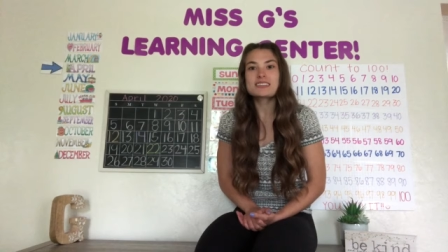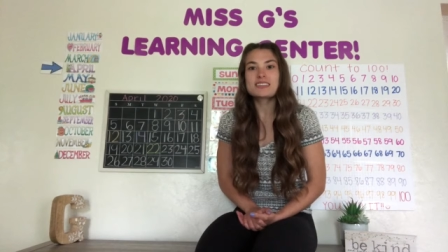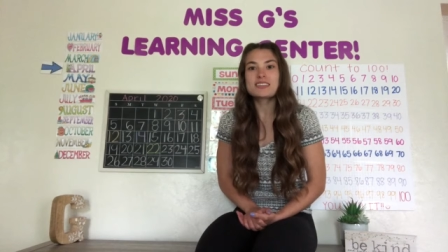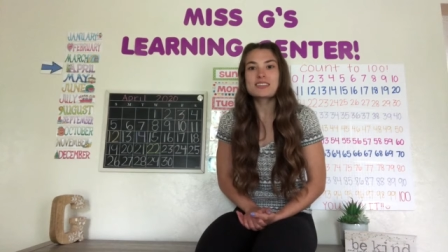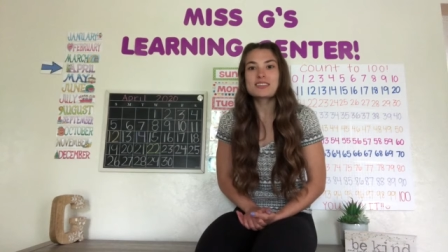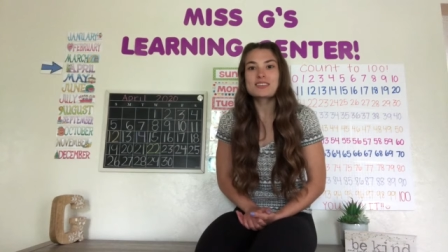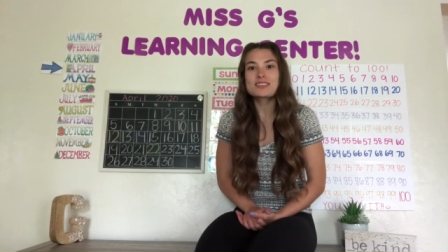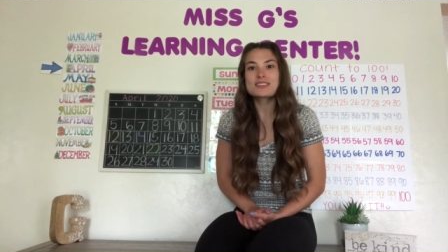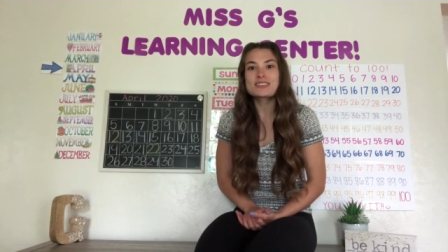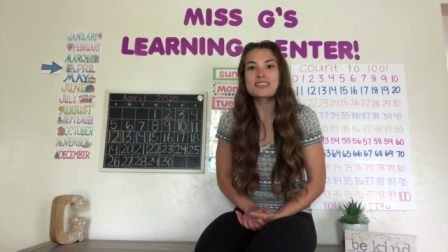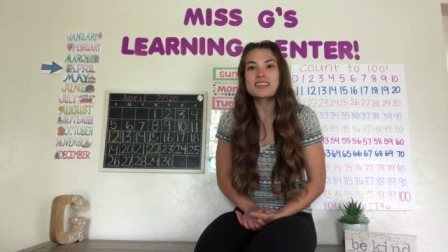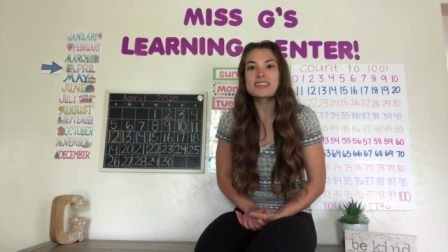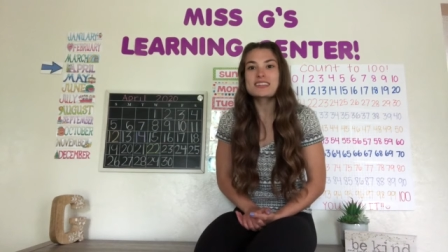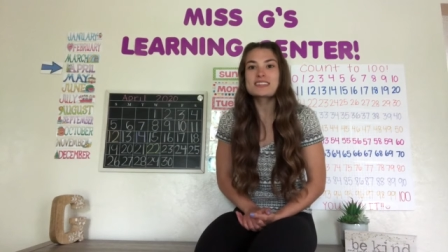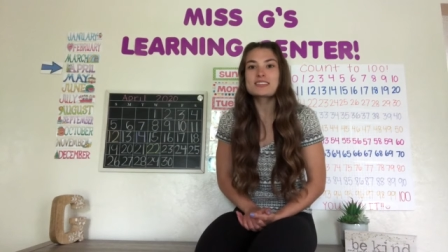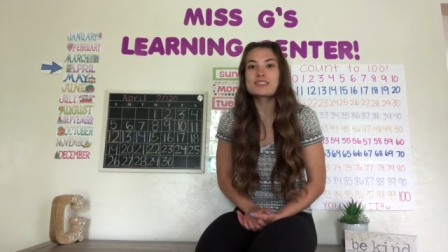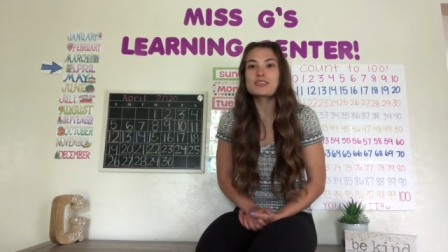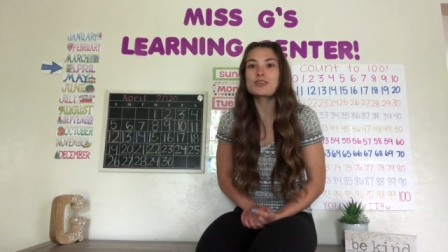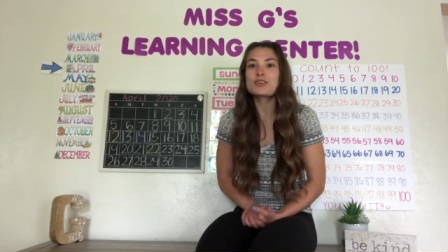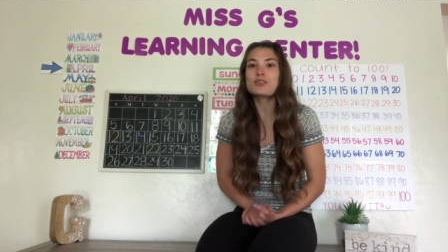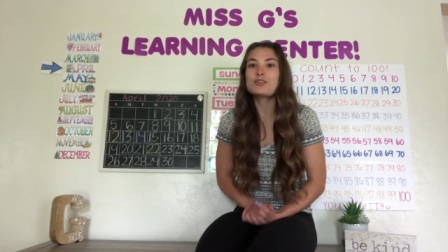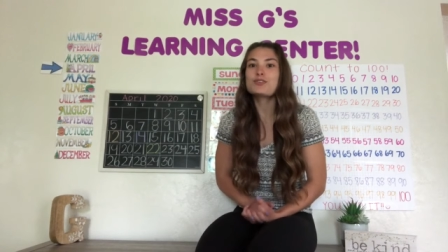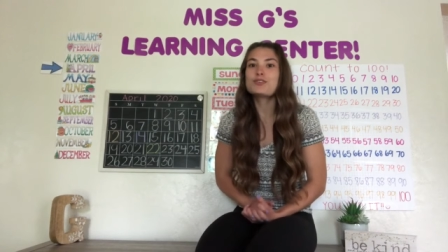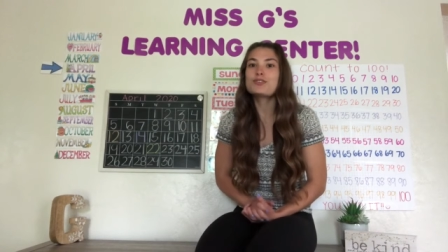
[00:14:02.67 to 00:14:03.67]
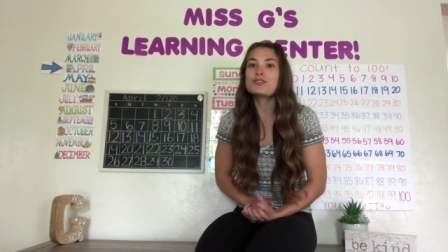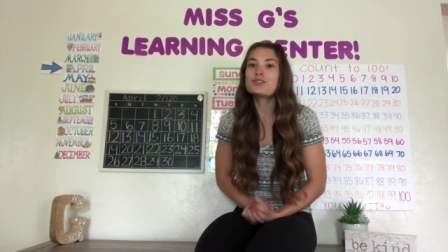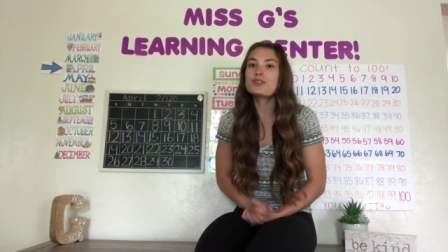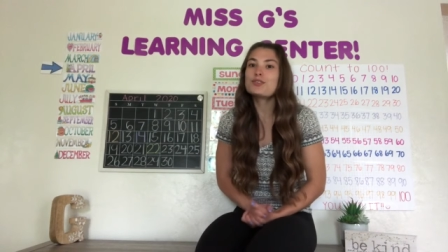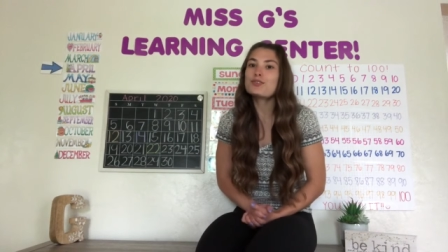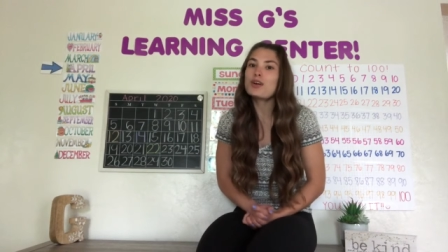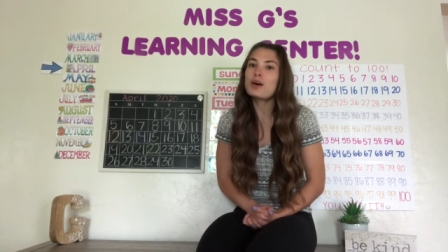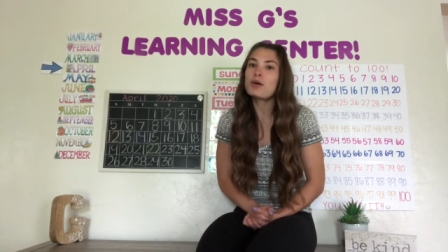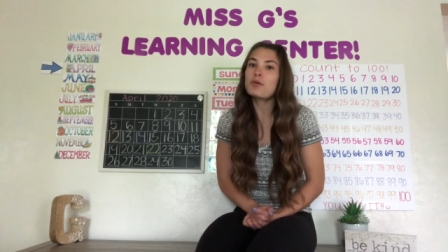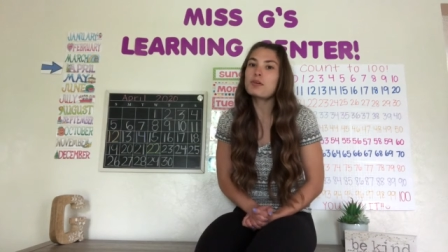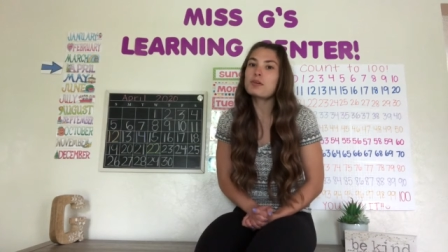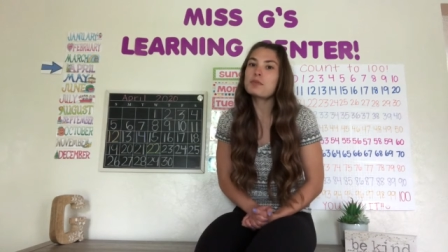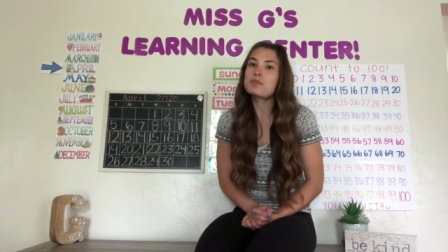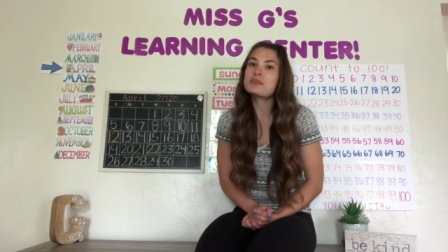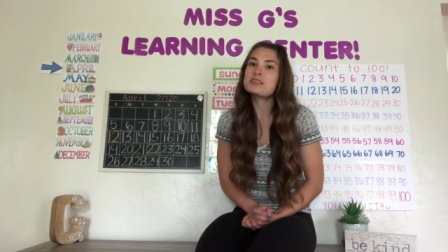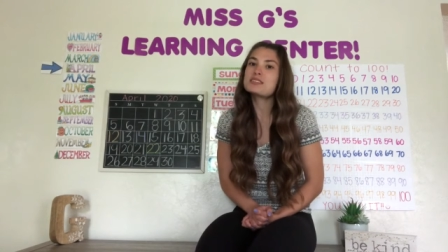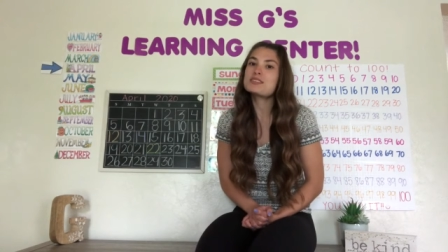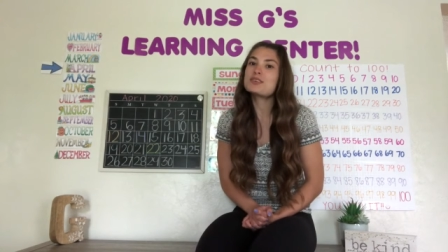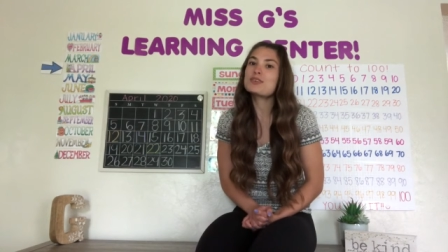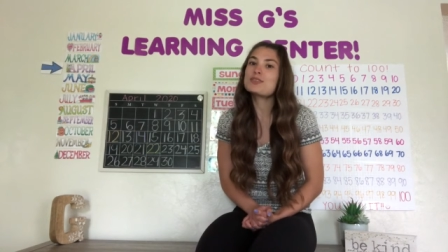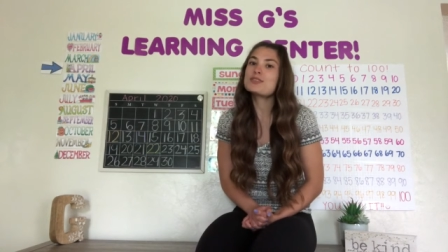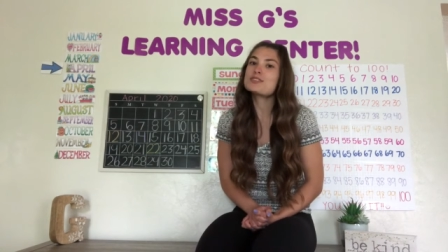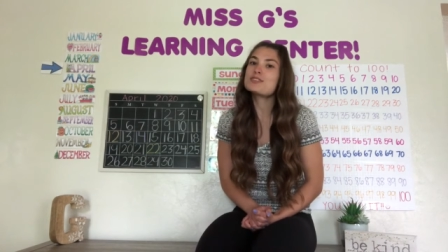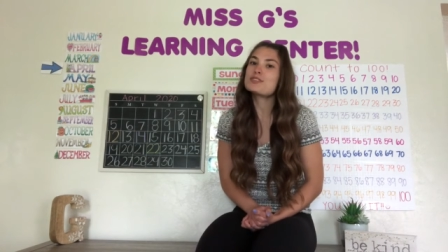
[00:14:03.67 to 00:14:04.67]
and Thursdays, so you do not want to miss
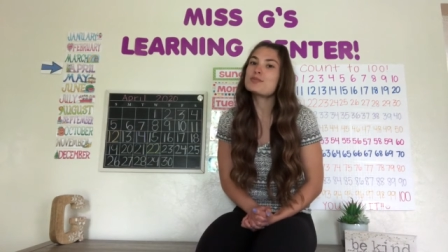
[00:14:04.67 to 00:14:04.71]
those.